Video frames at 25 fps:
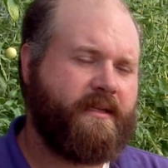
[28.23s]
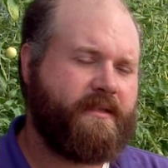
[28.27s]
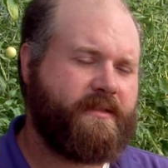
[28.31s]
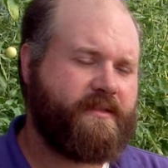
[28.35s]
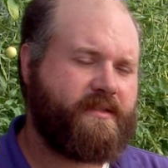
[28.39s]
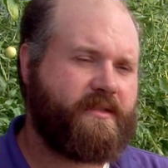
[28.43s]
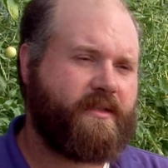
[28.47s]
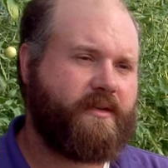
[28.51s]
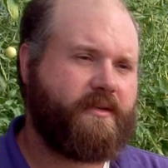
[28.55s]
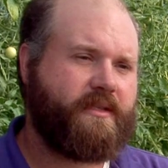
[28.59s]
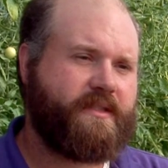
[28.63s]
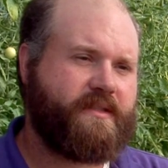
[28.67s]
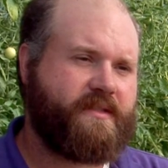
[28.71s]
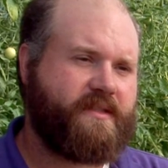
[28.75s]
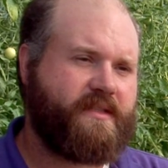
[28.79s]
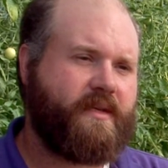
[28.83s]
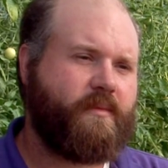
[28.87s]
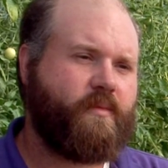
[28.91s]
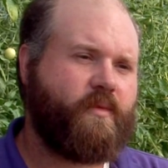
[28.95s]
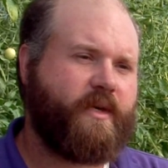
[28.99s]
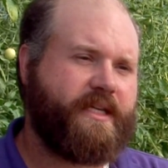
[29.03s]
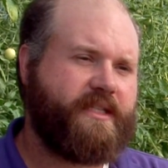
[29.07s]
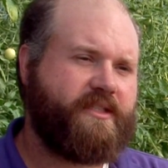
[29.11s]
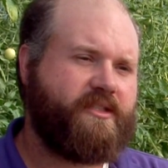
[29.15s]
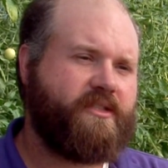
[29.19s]
So in
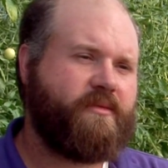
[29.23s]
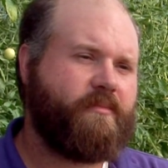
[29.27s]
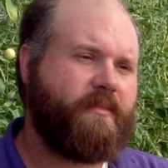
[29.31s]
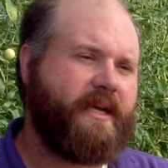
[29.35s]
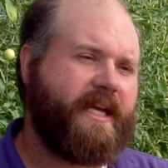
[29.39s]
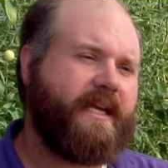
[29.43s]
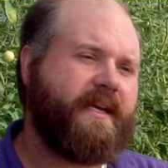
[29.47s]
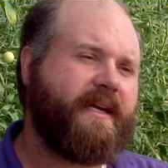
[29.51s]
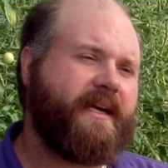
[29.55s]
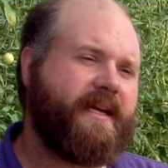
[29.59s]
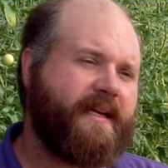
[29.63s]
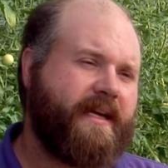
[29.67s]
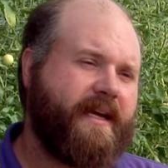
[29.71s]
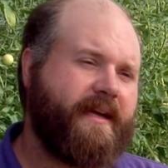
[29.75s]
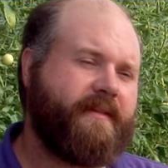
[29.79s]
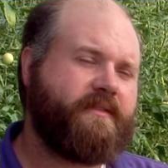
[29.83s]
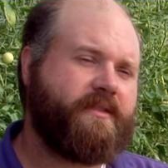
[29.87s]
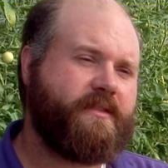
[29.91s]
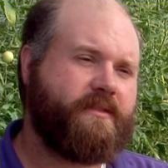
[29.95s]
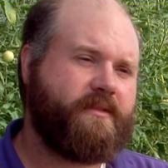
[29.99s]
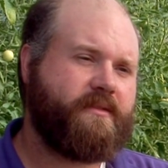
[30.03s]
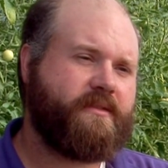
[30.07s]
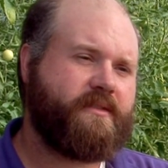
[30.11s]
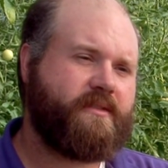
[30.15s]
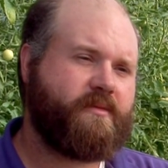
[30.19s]
some ways you may not have
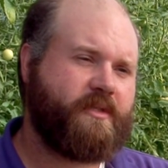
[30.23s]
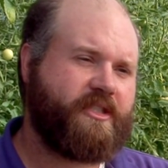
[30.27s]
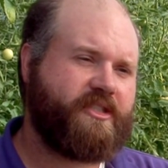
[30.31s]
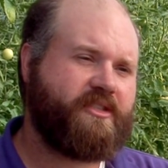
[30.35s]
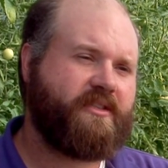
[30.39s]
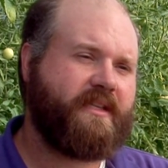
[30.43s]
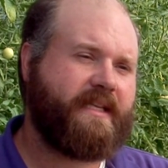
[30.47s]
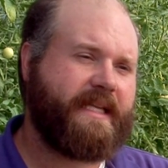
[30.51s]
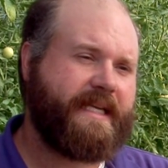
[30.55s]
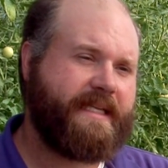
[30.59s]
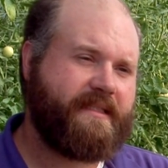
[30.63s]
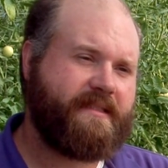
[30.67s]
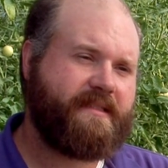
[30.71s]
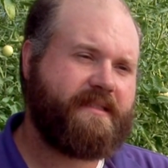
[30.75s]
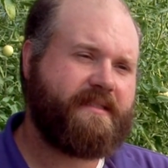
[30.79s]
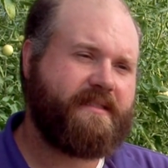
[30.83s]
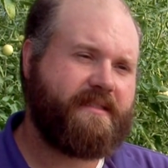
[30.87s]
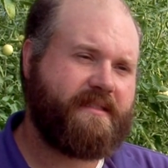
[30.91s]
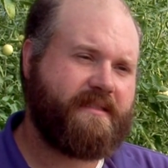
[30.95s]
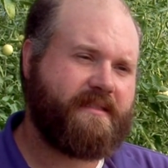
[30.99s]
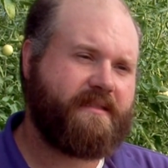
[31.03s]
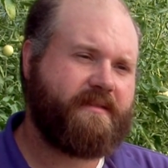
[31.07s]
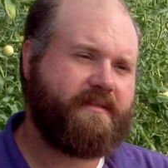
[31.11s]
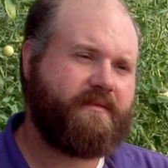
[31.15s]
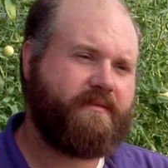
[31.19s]
to do as much late
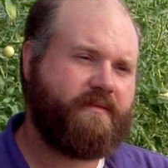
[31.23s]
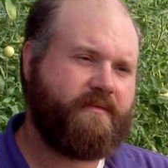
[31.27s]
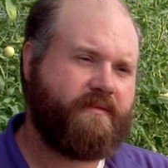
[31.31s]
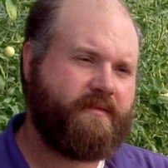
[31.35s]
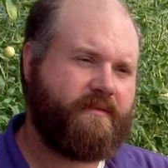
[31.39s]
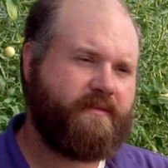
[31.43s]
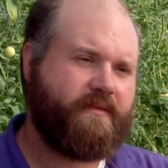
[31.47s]
season